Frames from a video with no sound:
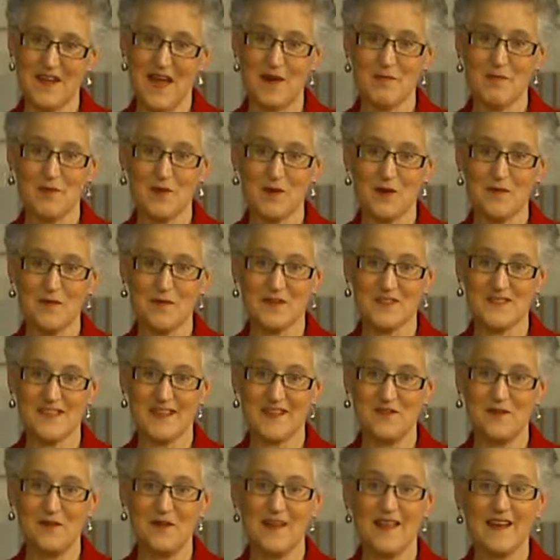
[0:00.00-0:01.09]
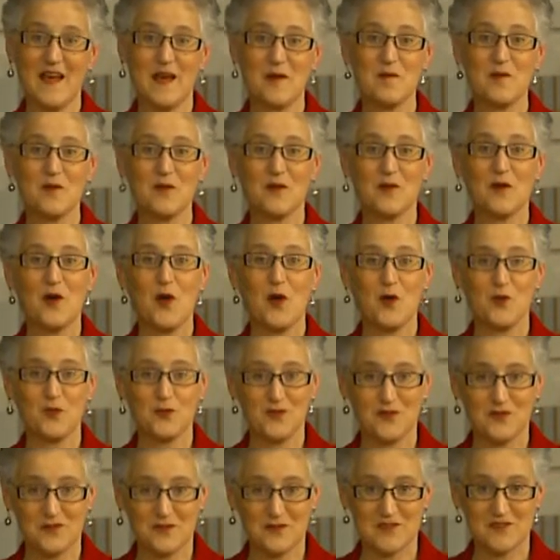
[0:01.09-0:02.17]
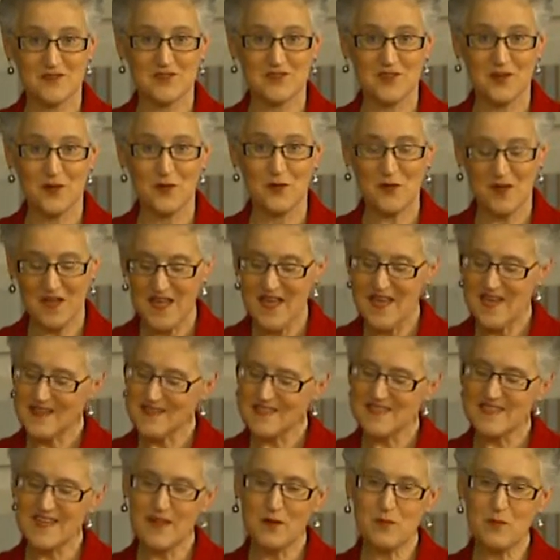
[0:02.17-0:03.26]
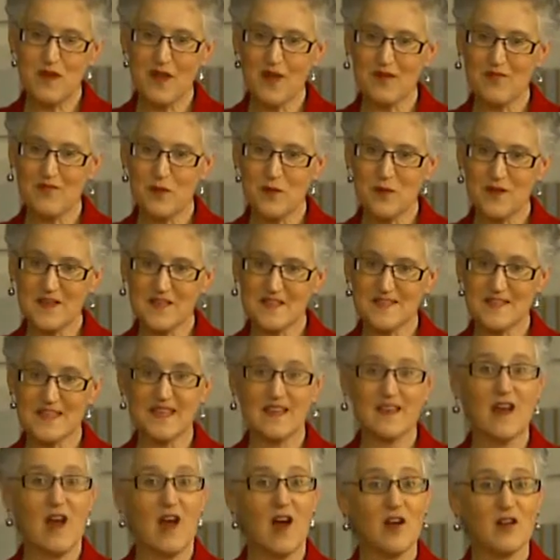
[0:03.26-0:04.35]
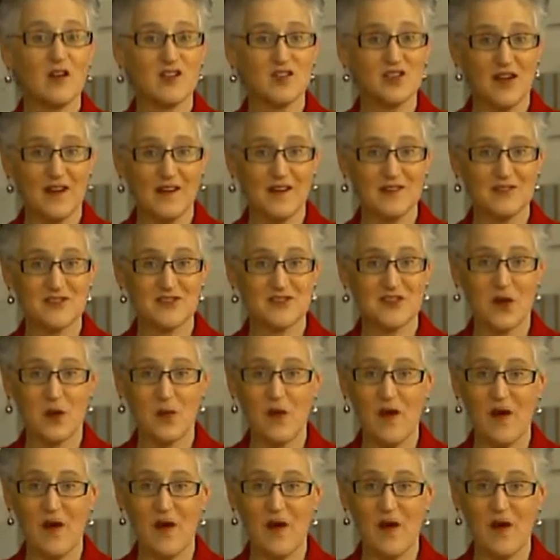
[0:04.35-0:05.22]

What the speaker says: I'm Laura Mondello and I'm your host for the show. Today we are focusing our entire show